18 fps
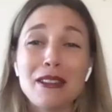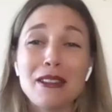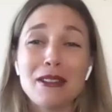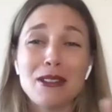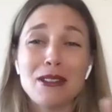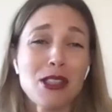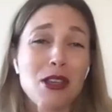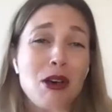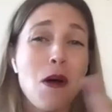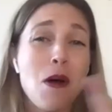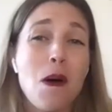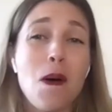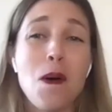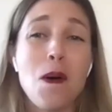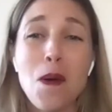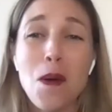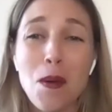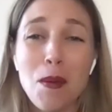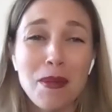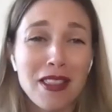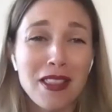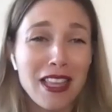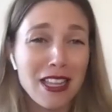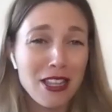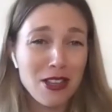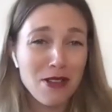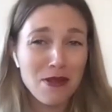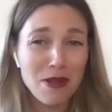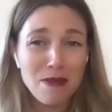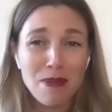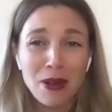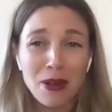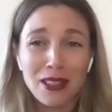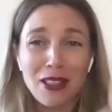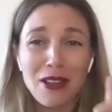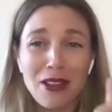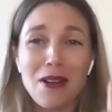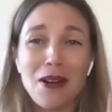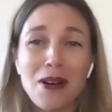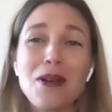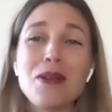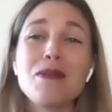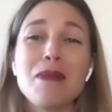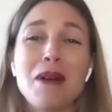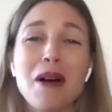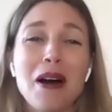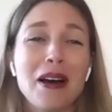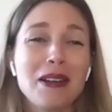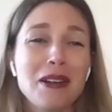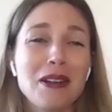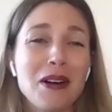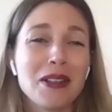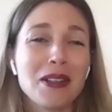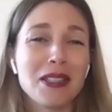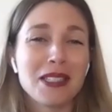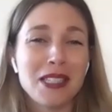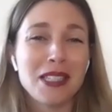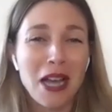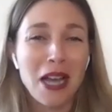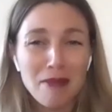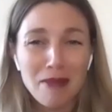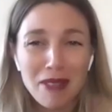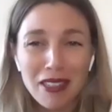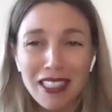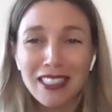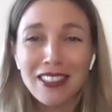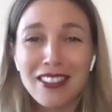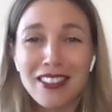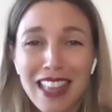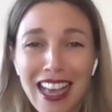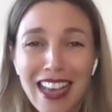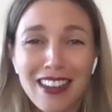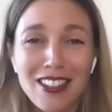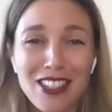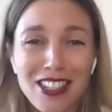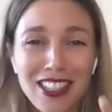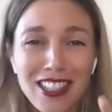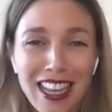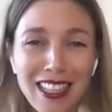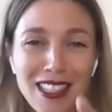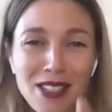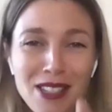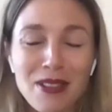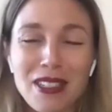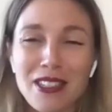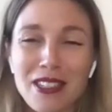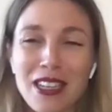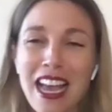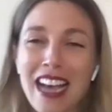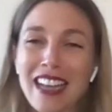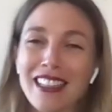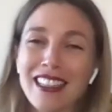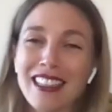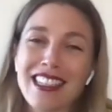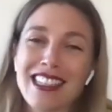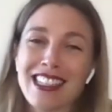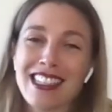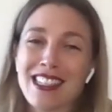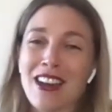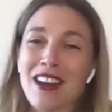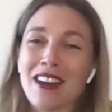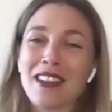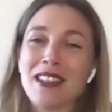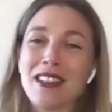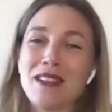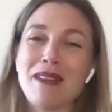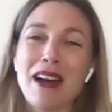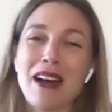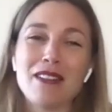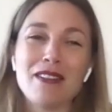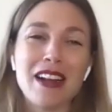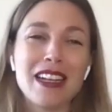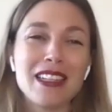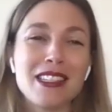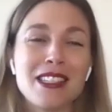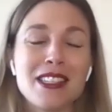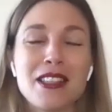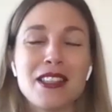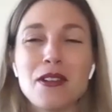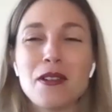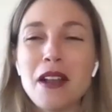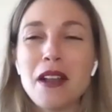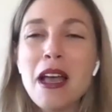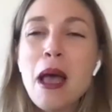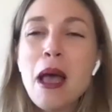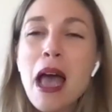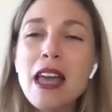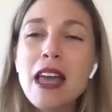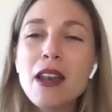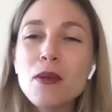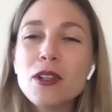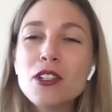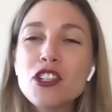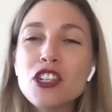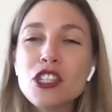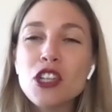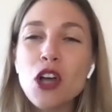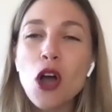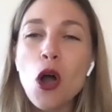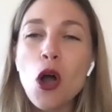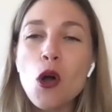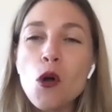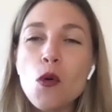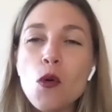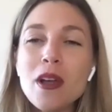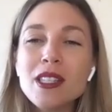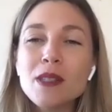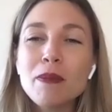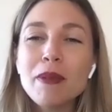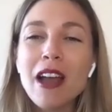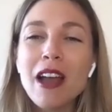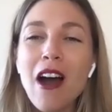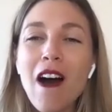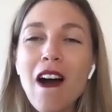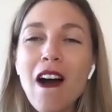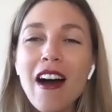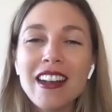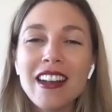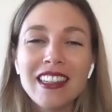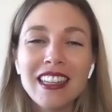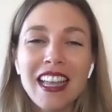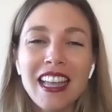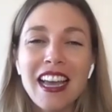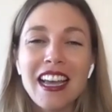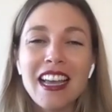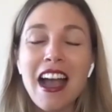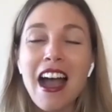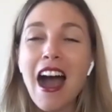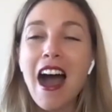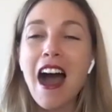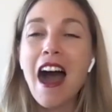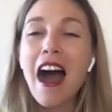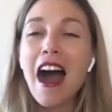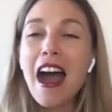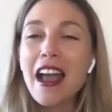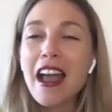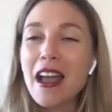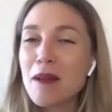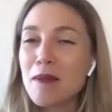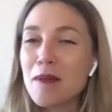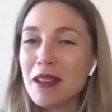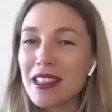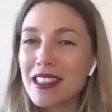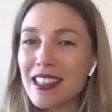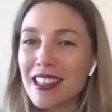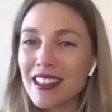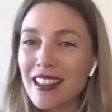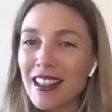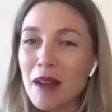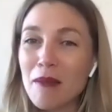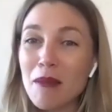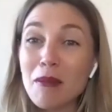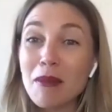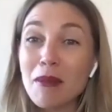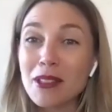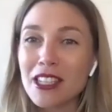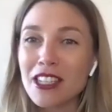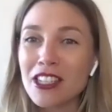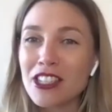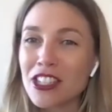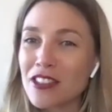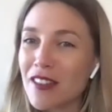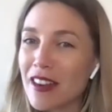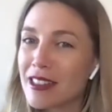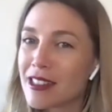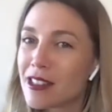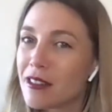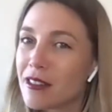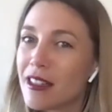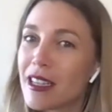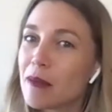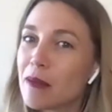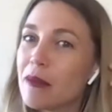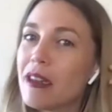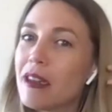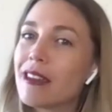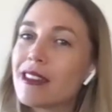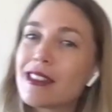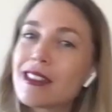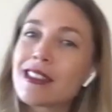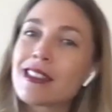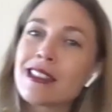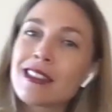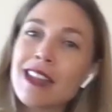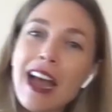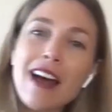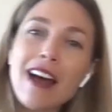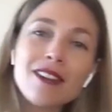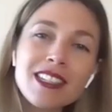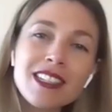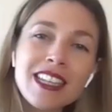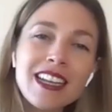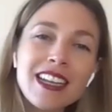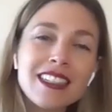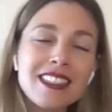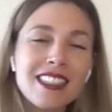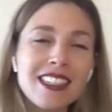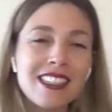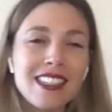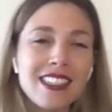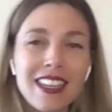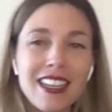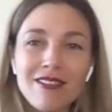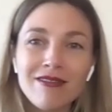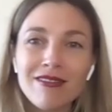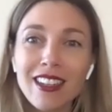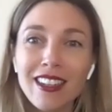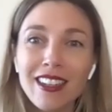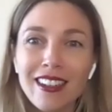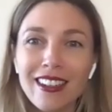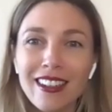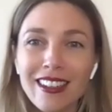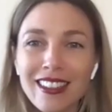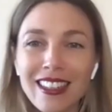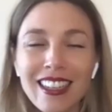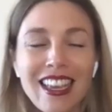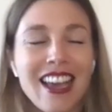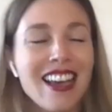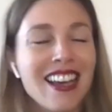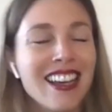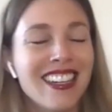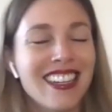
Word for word: then like there's the ohm that you would put the ohm on all the time to clear the energy. That's what Ellie is talking about, right? So there, and it would just always be on. And like, I am, a, I'm a musician, right? So like my sound sense is like, ah, like,